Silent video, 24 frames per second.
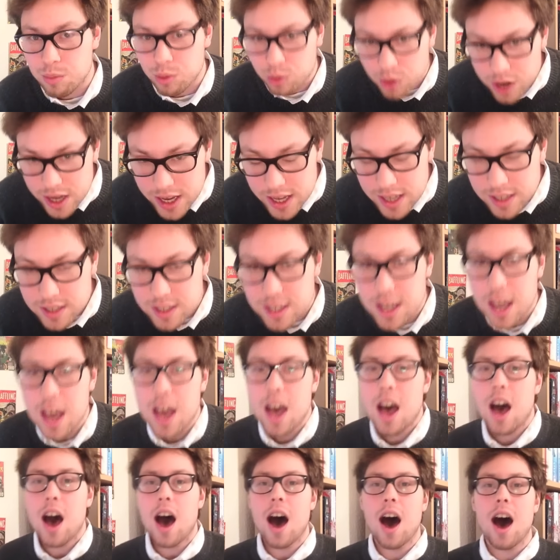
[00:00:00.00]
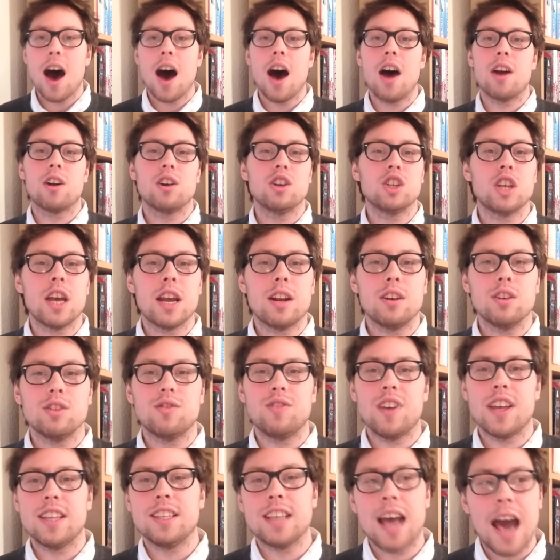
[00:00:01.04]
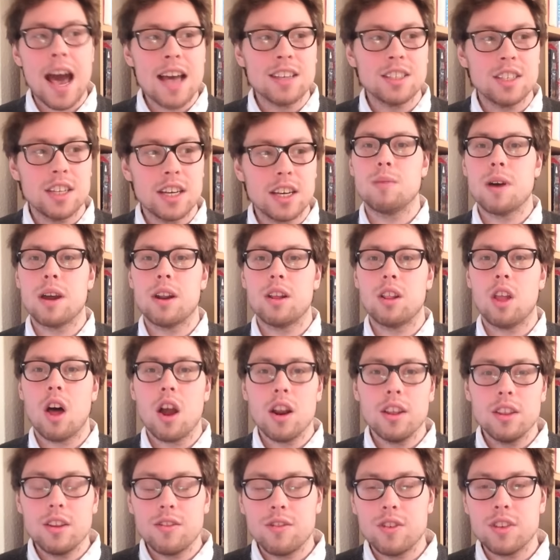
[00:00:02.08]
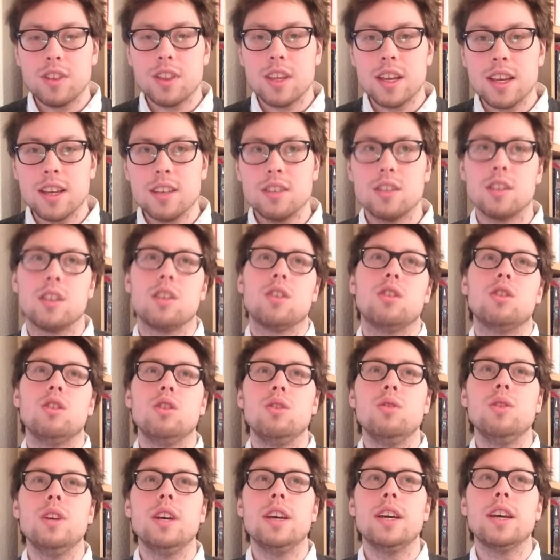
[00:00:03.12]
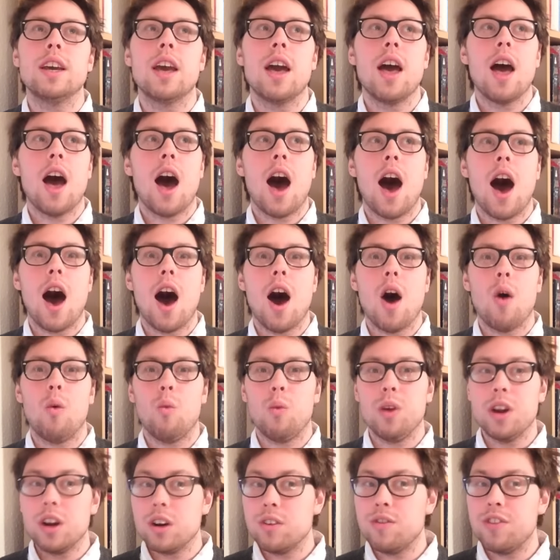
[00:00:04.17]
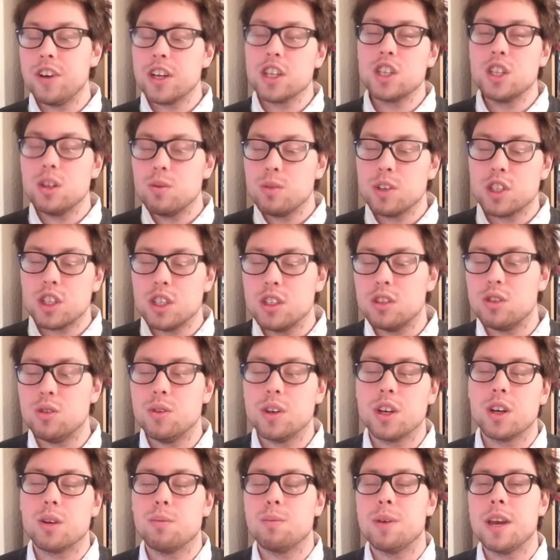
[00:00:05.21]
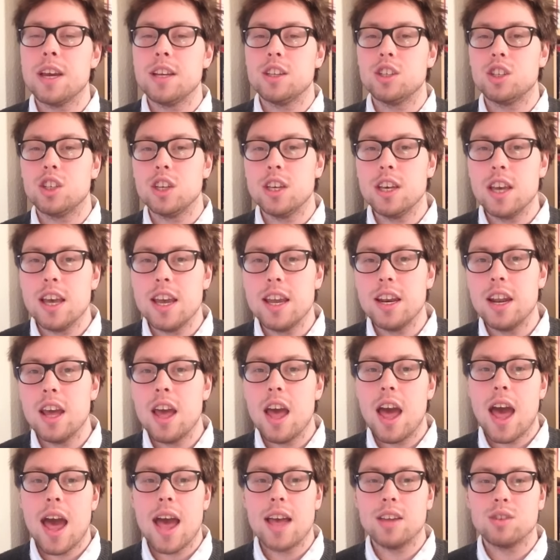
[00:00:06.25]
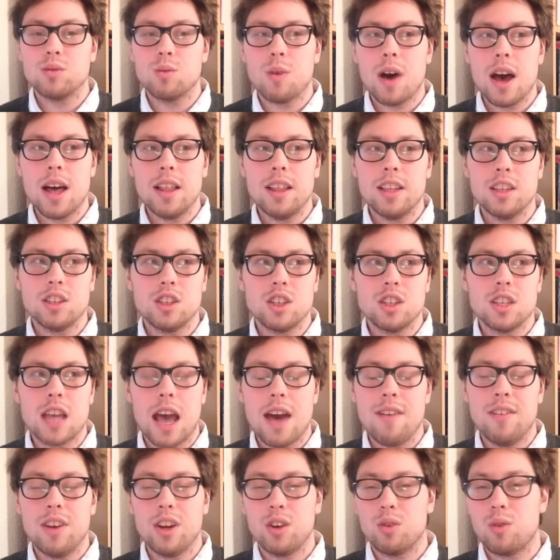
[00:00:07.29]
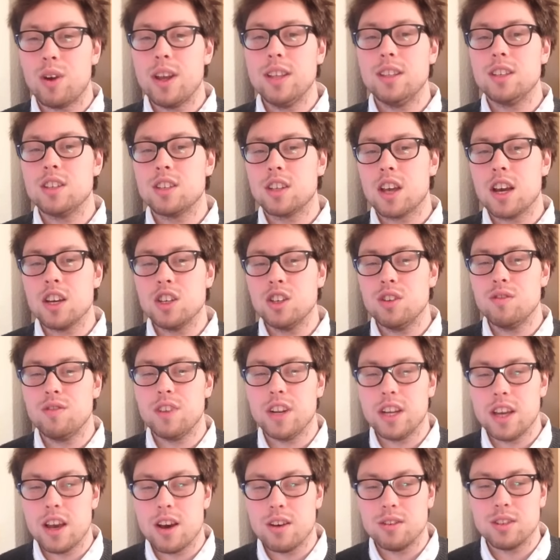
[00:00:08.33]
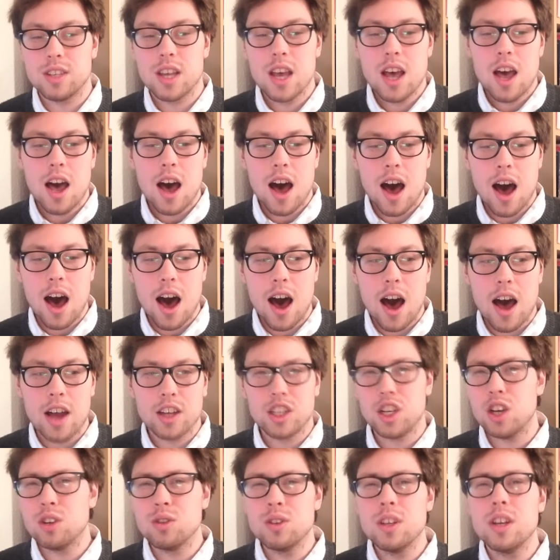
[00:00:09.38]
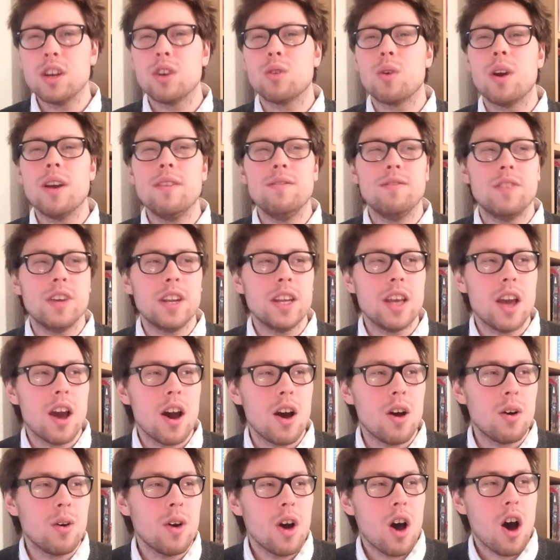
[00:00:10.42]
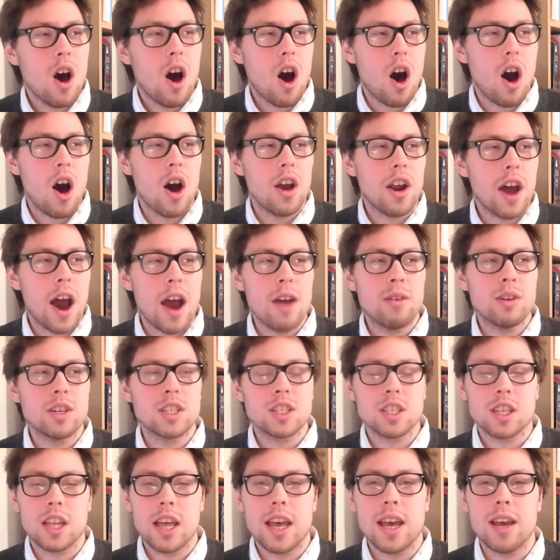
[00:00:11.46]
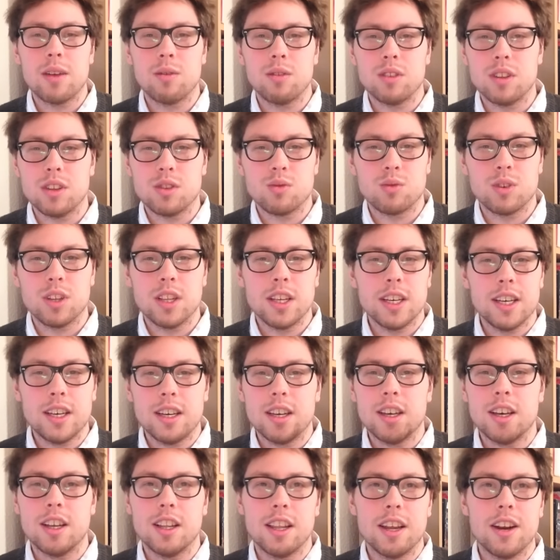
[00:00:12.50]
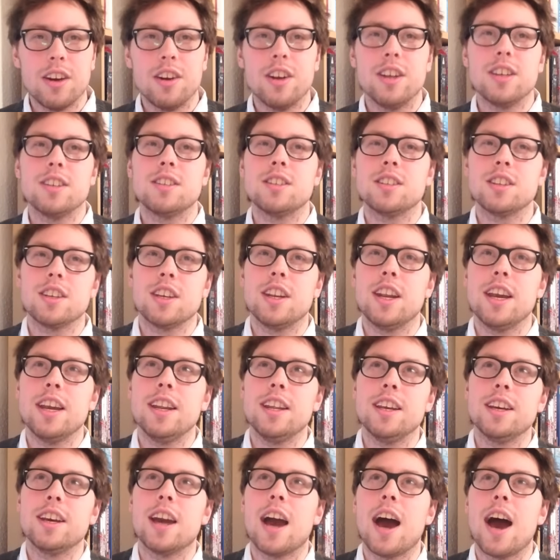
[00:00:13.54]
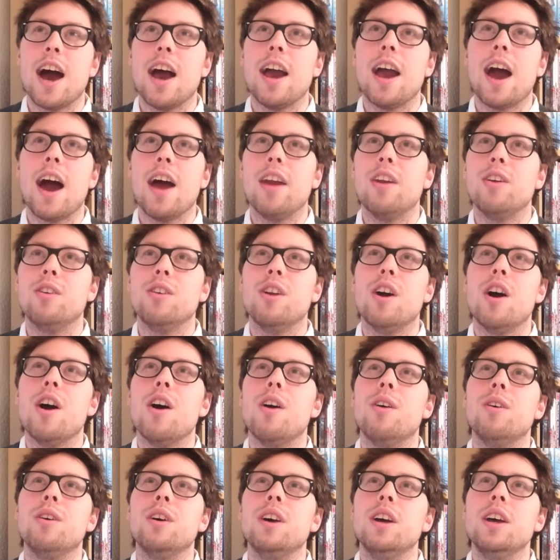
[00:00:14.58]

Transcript: Reads. Uh, her channel is fantastic about a lot of different things, including uh, weird fiction, which she's doing her PhD in, as well as just having great discussion videos. Uh, she also did a great video on Irish slang with this really hilarious Canadian guy. I don't know.